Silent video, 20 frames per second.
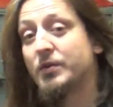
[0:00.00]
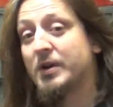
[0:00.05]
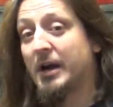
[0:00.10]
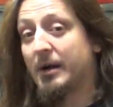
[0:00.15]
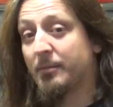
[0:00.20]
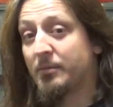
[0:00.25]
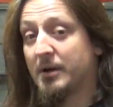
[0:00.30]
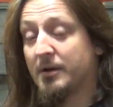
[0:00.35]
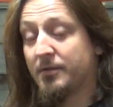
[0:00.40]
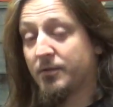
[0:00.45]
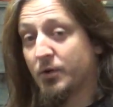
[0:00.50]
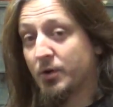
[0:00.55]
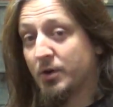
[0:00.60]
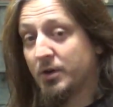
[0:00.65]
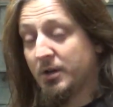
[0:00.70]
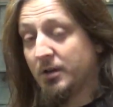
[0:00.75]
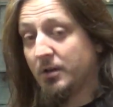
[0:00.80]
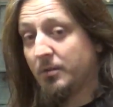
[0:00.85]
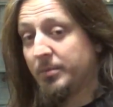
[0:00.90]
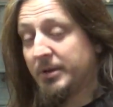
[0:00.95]
camera for a
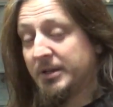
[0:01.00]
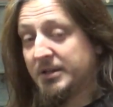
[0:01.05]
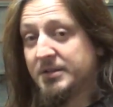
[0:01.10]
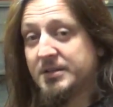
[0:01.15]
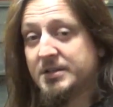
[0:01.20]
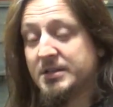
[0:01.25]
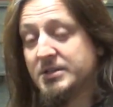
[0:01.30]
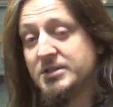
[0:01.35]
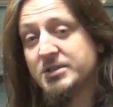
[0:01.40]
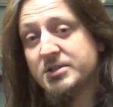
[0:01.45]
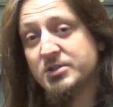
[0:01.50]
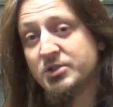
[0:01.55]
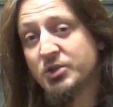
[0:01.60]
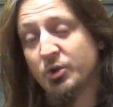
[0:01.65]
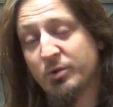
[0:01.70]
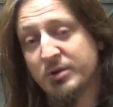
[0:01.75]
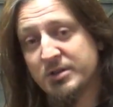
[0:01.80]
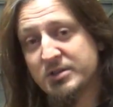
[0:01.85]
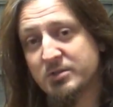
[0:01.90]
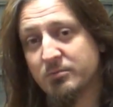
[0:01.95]
little bit, just
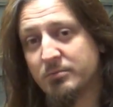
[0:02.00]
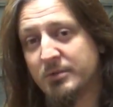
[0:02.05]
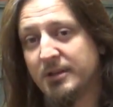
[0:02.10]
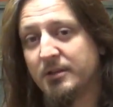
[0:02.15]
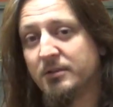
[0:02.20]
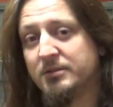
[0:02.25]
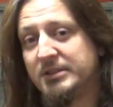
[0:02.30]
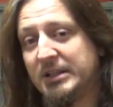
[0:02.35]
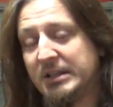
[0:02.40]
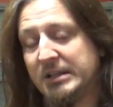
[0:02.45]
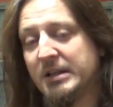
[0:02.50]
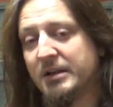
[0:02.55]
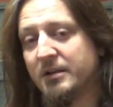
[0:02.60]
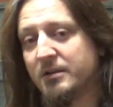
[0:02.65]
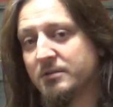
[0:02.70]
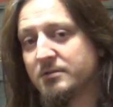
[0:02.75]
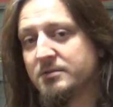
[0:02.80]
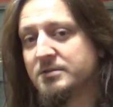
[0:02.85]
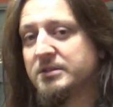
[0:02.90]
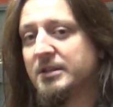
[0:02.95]
doing some little
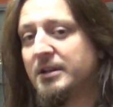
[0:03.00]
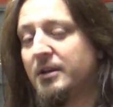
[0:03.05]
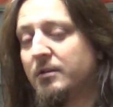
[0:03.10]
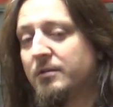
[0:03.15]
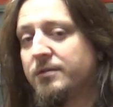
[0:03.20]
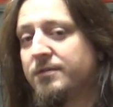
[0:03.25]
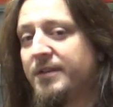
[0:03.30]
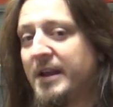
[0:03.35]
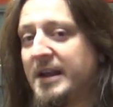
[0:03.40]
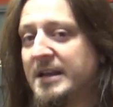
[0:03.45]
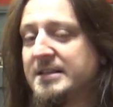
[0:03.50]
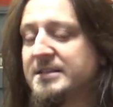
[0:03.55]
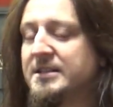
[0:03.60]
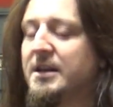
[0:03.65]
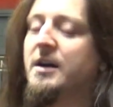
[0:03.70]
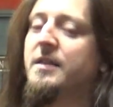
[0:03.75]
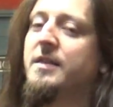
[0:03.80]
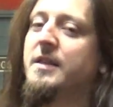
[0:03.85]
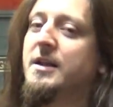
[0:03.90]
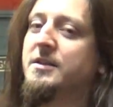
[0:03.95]
details, little things that
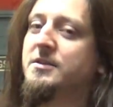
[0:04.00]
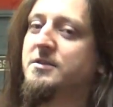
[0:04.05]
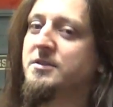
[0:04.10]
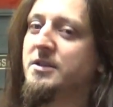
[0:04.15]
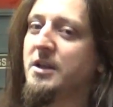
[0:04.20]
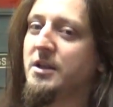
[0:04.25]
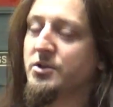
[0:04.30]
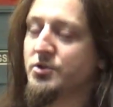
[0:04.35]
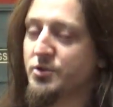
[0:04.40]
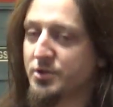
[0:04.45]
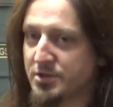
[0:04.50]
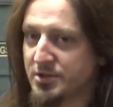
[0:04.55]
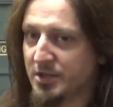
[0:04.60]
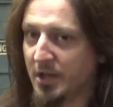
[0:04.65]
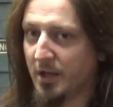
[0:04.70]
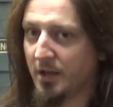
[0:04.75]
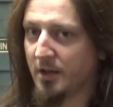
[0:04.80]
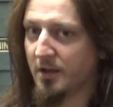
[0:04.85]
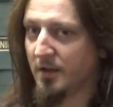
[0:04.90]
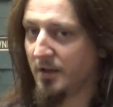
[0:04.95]
are not
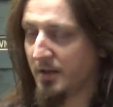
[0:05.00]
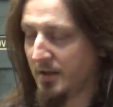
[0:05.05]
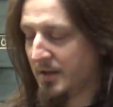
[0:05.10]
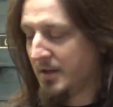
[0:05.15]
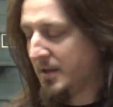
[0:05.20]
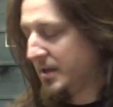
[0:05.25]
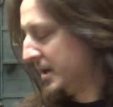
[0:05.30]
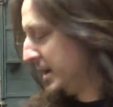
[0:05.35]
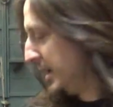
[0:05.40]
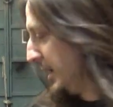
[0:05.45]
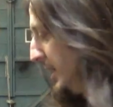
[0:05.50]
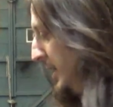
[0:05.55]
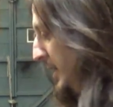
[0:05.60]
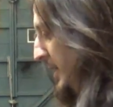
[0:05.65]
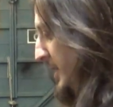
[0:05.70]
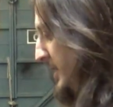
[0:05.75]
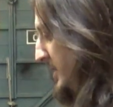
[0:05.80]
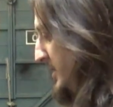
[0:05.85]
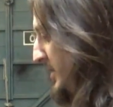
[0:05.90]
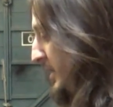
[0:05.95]
interesting.
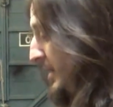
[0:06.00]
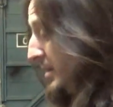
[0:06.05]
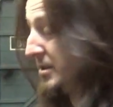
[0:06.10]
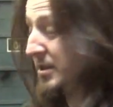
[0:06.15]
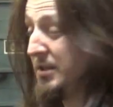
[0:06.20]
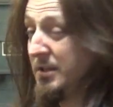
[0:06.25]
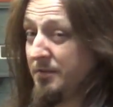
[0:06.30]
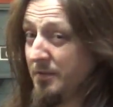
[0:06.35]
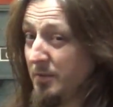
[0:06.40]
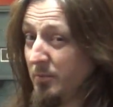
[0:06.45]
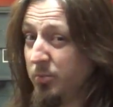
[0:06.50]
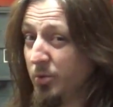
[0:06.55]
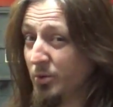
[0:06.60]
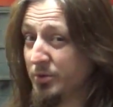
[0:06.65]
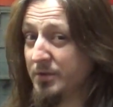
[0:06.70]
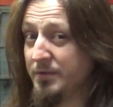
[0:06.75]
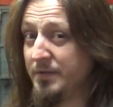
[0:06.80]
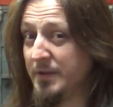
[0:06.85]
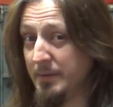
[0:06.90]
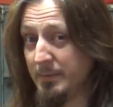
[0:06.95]
So I didn't even
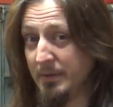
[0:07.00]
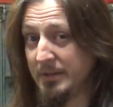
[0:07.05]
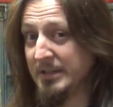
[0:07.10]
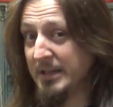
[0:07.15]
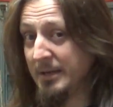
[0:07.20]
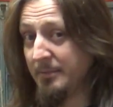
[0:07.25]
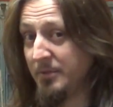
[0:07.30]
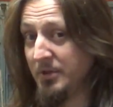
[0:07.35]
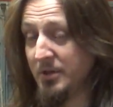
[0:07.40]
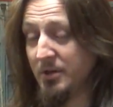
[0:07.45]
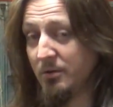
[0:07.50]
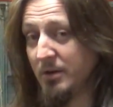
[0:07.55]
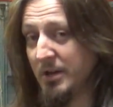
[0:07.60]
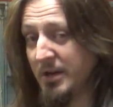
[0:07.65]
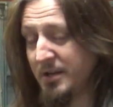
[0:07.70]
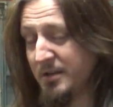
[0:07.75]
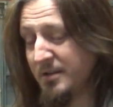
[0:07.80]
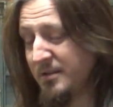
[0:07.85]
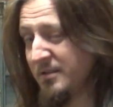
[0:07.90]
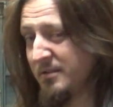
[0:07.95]
bother filming them, you know,
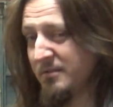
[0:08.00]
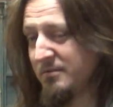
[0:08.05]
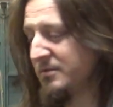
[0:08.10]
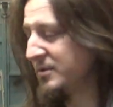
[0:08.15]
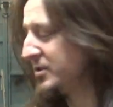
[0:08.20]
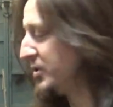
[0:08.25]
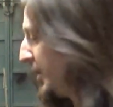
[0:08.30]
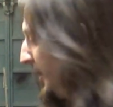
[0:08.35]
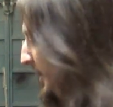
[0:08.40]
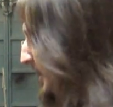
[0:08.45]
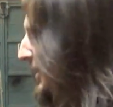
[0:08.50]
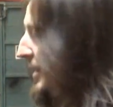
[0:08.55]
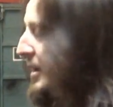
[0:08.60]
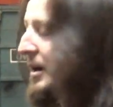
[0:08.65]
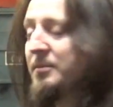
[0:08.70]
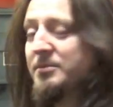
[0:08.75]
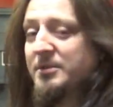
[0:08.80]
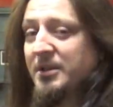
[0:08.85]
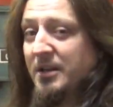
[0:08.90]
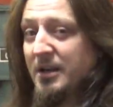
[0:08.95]
like tidying
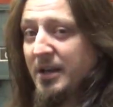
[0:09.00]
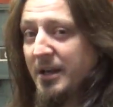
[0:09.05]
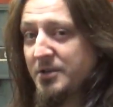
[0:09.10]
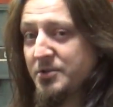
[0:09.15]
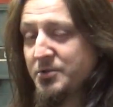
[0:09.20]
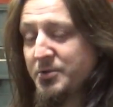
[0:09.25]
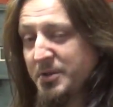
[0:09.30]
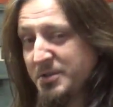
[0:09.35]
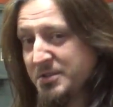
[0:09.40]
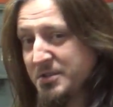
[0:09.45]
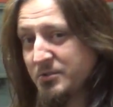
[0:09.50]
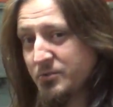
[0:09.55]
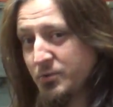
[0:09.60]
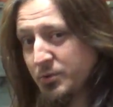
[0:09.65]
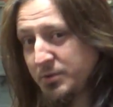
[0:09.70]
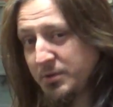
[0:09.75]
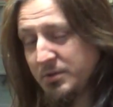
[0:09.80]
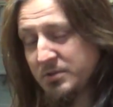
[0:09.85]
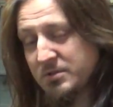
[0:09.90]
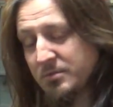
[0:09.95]
up the electrics and
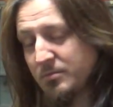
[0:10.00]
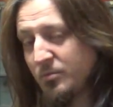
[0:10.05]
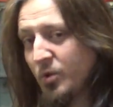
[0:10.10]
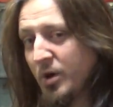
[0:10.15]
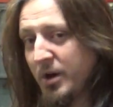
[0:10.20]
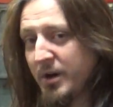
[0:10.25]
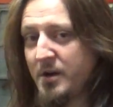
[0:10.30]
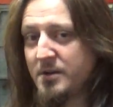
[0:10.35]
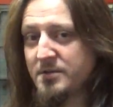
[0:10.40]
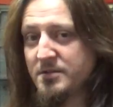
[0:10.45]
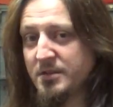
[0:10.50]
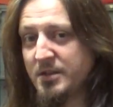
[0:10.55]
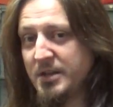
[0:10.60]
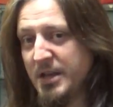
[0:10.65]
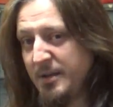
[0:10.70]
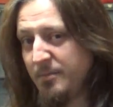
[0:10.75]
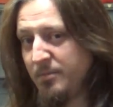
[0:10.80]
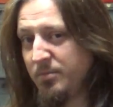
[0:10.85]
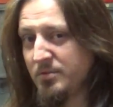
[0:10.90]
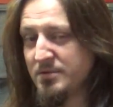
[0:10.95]
routing some wires and
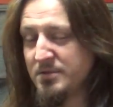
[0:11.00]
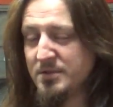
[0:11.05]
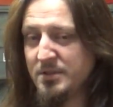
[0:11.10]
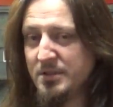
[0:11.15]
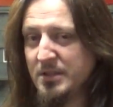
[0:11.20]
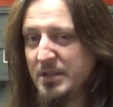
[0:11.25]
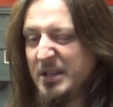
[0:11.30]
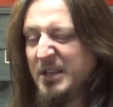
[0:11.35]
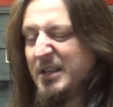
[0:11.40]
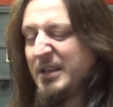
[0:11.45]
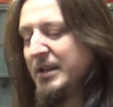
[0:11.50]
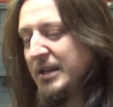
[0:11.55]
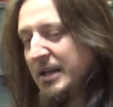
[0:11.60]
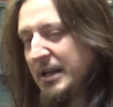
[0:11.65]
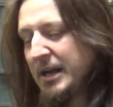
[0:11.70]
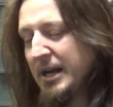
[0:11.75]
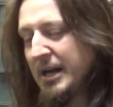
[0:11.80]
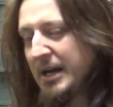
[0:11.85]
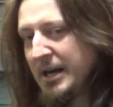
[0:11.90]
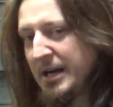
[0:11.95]
cables and
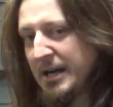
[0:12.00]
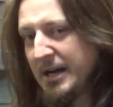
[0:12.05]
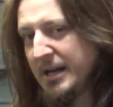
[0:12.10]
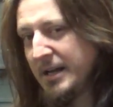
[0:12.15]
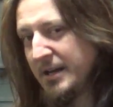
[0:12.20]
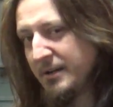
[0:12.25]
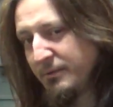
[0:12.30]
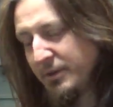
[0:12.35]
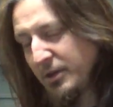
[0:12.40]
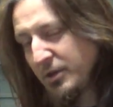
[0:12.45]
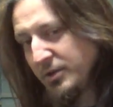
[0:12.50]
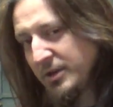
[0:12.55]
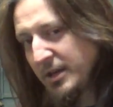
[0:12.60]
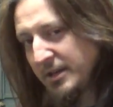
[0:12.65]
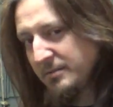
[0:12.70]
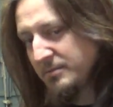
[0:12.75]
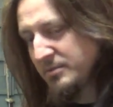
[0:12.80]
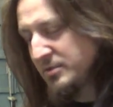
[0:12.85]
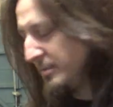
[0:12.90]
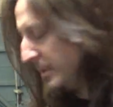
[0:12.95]

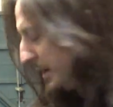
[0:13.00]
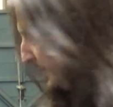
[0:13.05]
reconnecting some